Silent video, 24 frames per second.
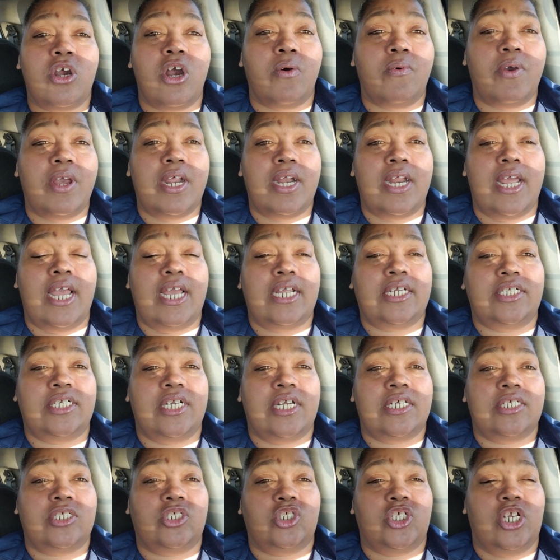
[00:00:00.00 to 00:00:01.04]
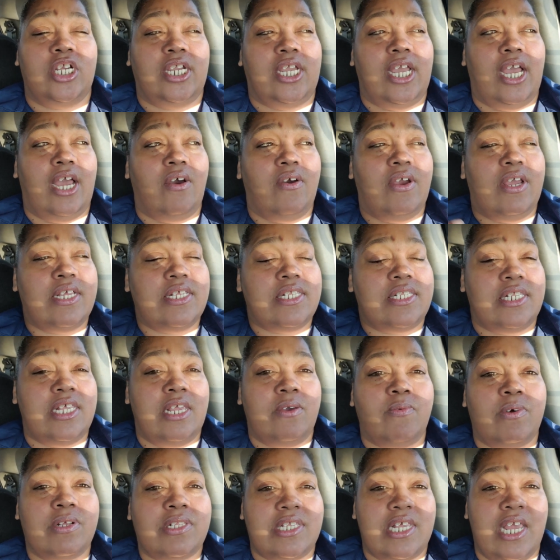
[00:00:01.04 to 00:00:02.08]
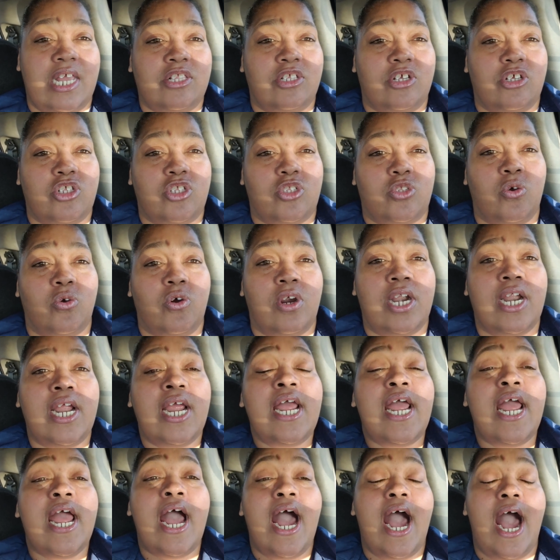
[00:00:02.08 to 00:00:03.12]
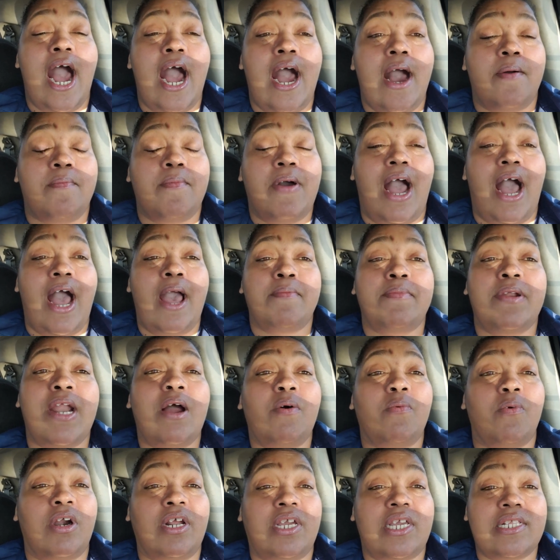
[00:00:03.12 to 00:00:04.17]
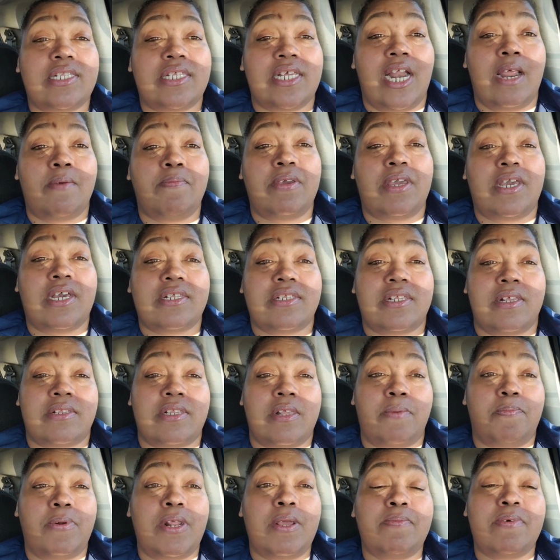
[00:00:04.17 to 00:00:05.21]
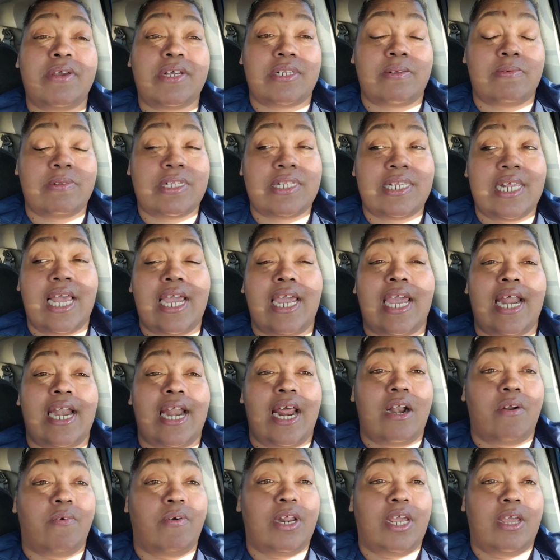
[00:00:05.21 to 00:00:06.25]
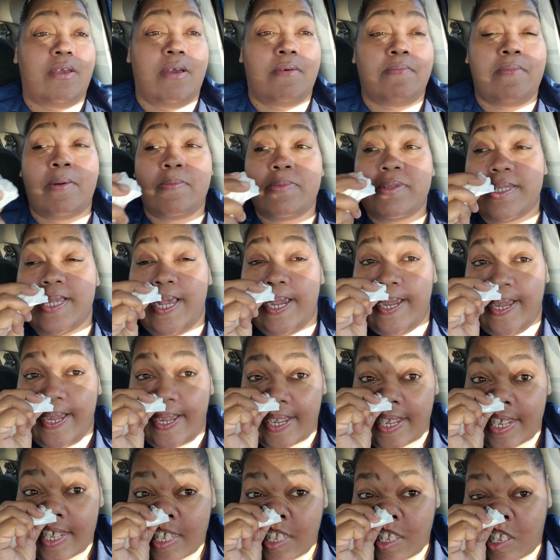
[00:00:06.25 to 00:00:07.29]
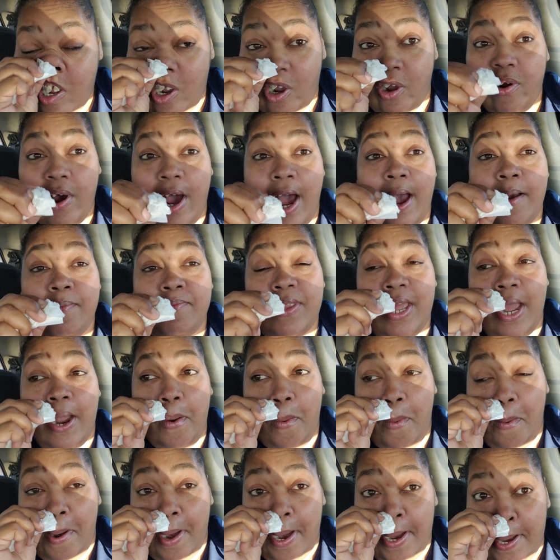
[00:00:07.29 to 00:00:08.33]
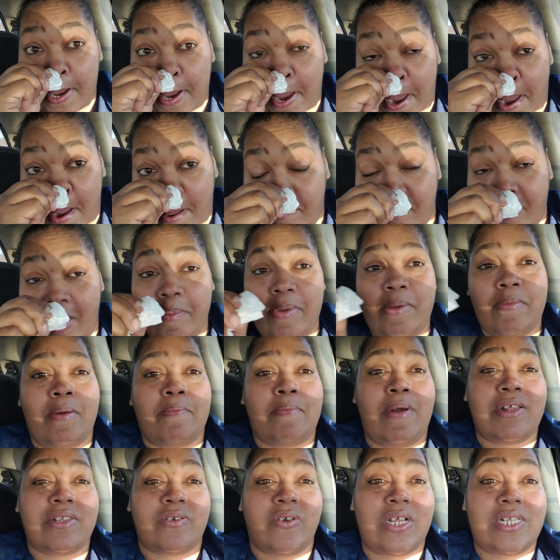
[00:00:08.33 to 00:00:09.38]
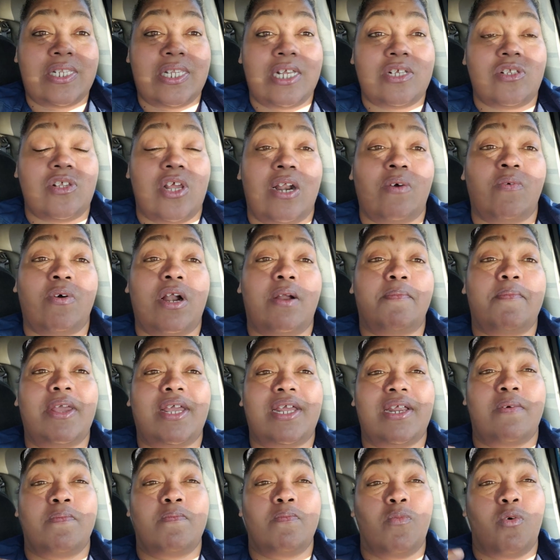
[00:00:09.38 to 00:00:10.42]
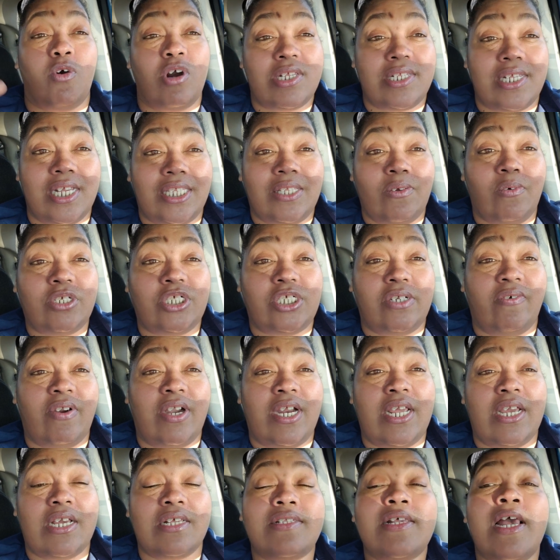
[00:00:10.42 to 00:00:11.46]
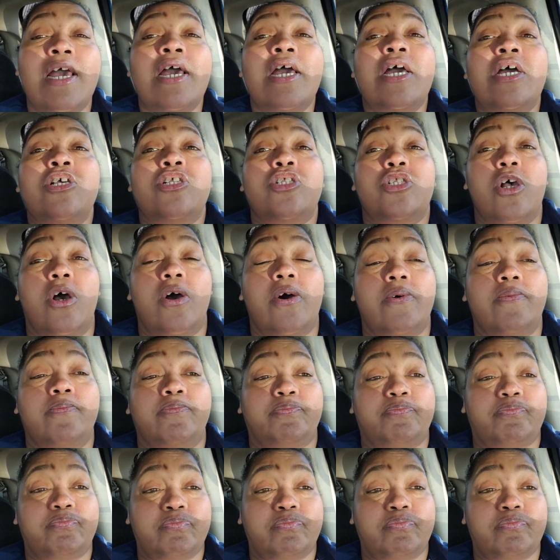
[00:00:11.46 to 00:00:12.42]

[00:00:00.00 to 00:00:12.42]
go in and just check out and see what's in the store. Um, I'm not working today because of simply because I'm sick and I don't want to get my mom sick. So I'm not going. Um, I mean, my mom's already sick, so I don't want to make her more sick than what she already is. So